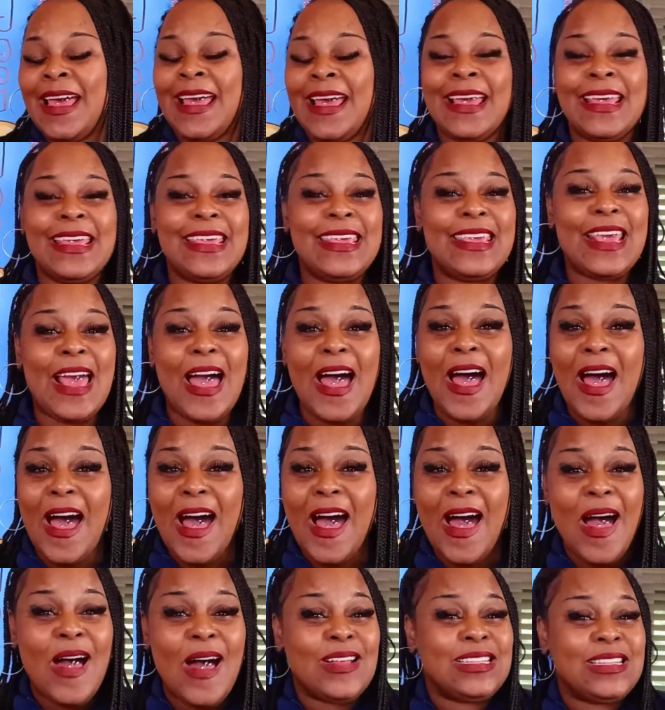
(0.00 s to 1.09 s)

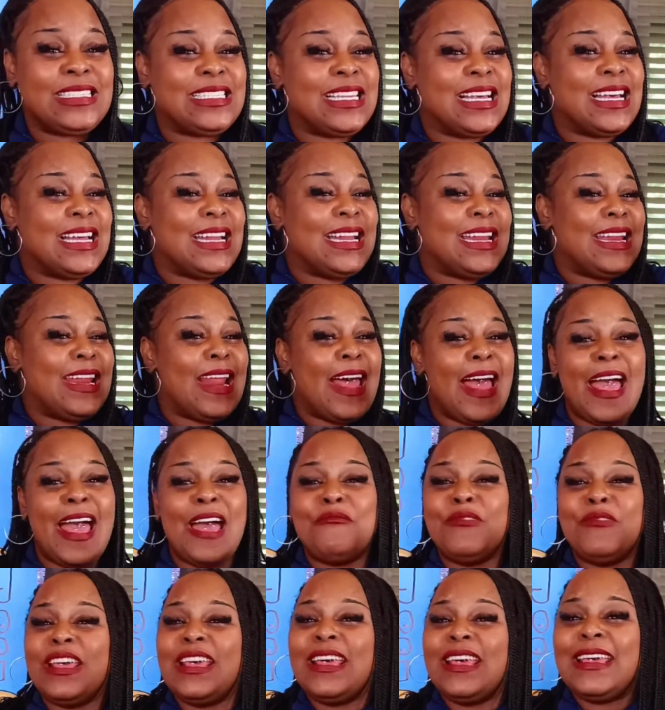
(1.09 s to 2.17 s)
Y'all, today
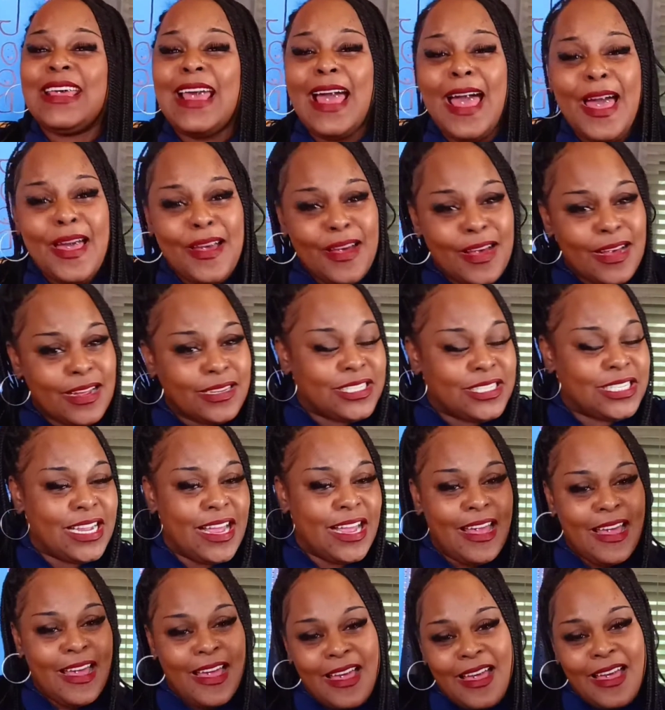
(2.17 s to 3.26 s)
we got a
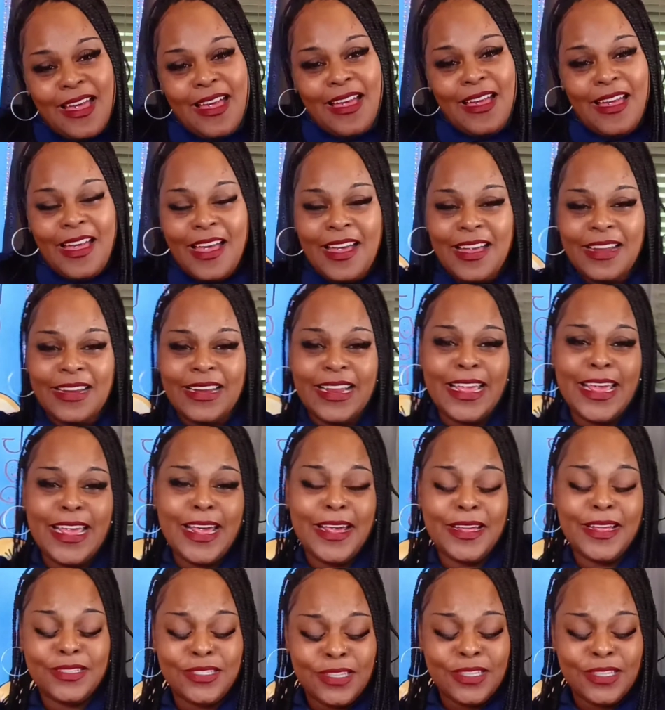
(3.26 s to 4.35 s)
challenge.